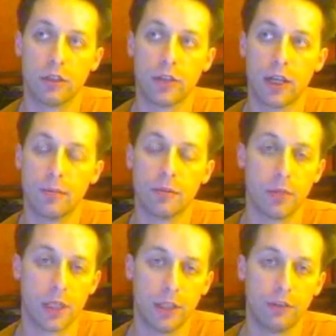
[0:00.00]
time is
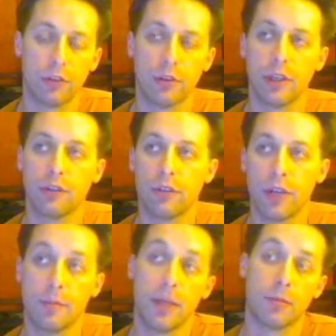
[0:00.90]
money, so
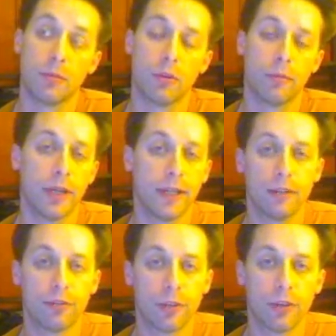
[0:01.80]
they make more money
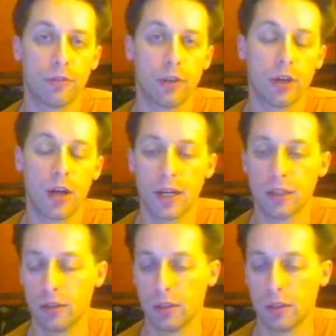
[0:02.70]
if they're not